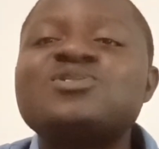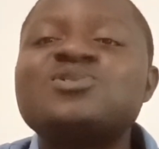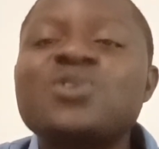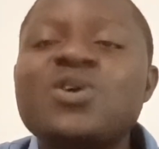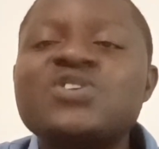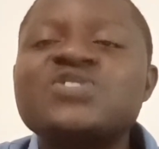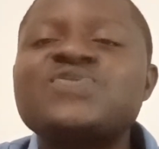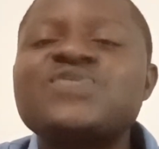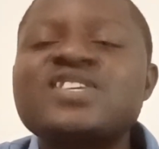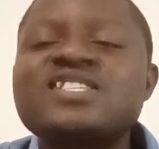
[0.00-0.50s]

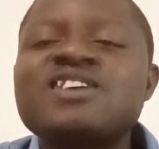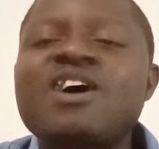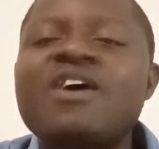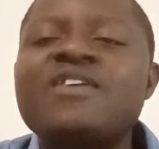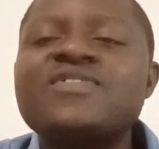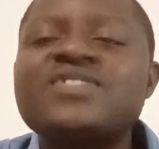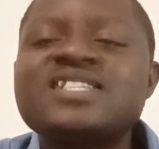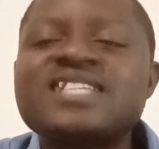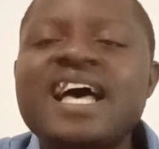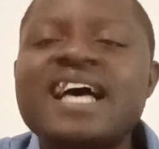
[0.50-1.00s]
those visa
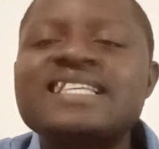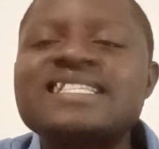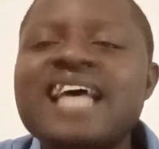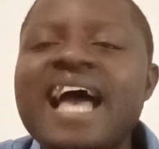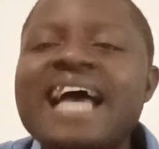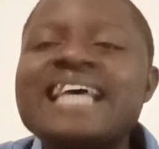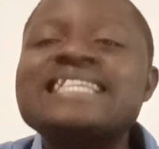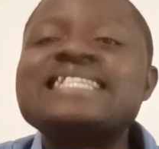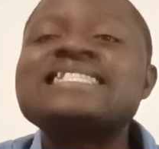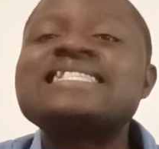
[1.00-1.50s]
officers
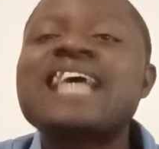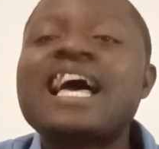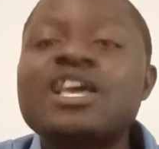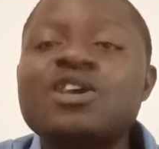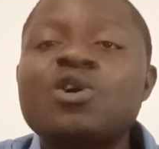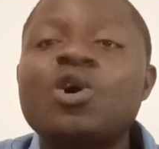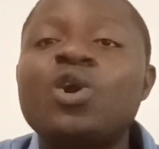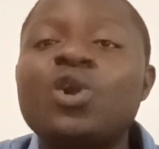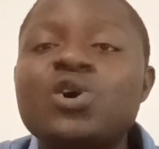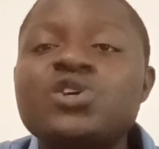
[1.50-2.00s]
are
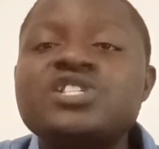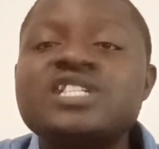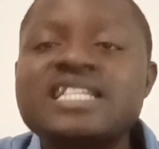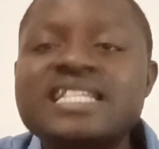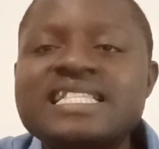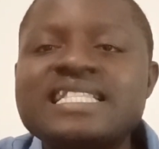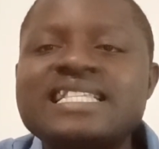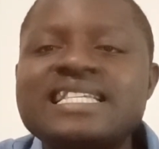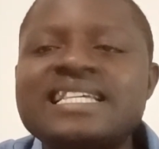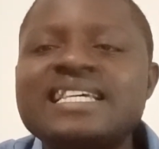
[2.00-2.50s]

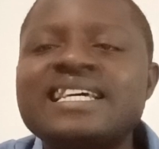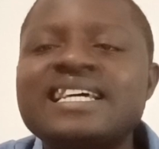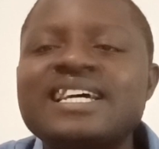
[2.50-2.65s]
psychologists.